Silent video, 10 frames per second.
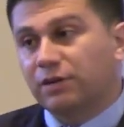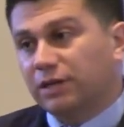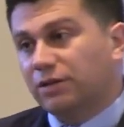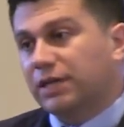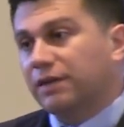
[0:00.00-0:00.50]
So I
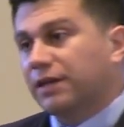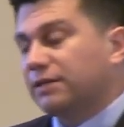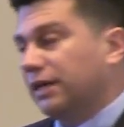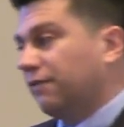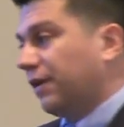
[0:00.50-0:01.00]
looked at
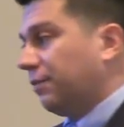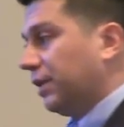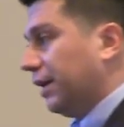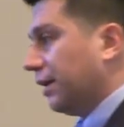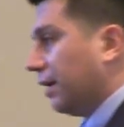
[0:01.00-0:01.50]
things like
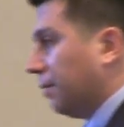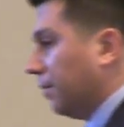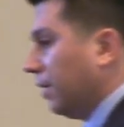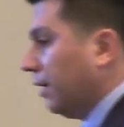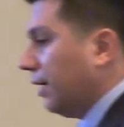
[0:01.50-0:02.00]
family
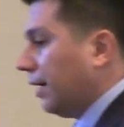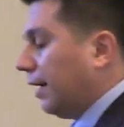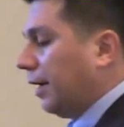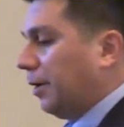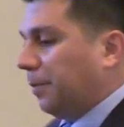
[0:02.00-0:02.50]
income,
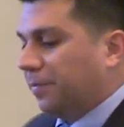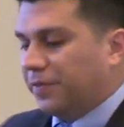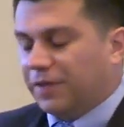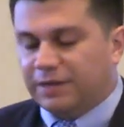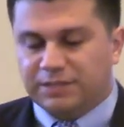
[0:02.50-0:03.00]
um,
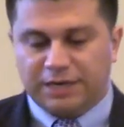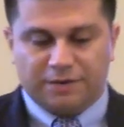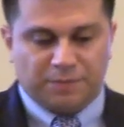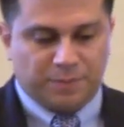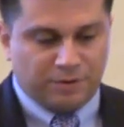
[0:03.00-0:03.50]
things
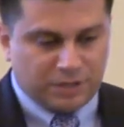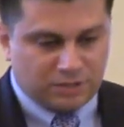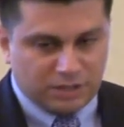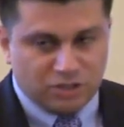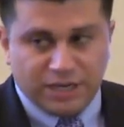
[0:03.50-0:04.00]
like
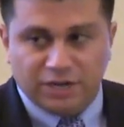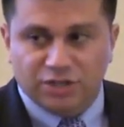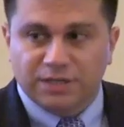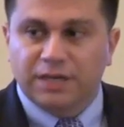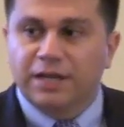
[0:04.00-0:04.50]
parental
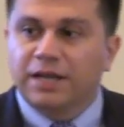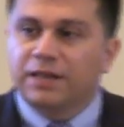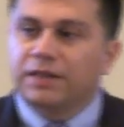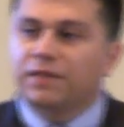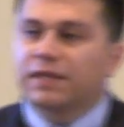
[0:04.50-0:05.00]
education.
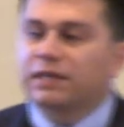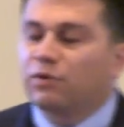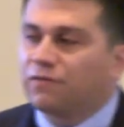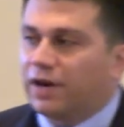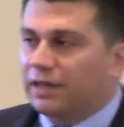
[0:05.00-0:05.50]
The thing that
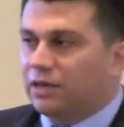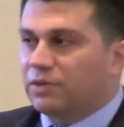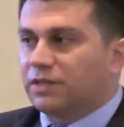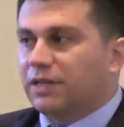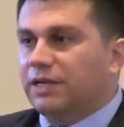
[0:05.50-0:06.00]
we find though
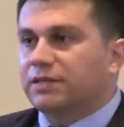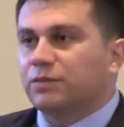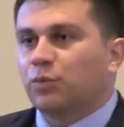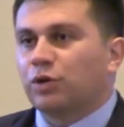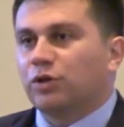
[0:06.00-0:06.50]
is in these,
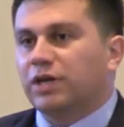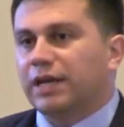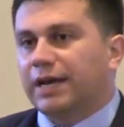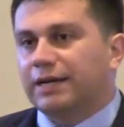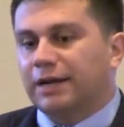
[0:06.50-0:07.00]
we're
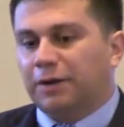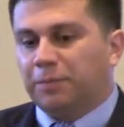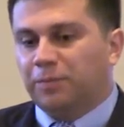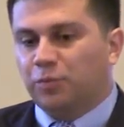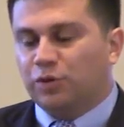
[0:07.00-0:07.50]
looking at
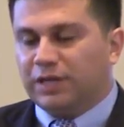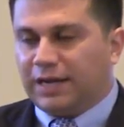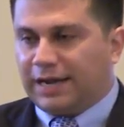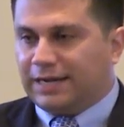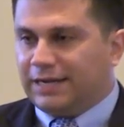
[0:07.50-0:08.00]
um, really
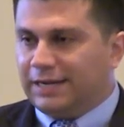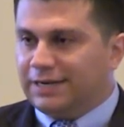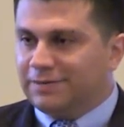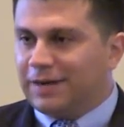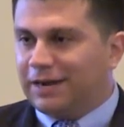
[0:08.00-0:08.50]
high
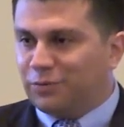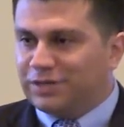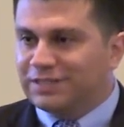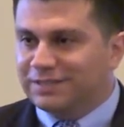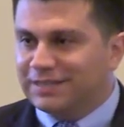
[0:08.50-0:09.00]
need, high risk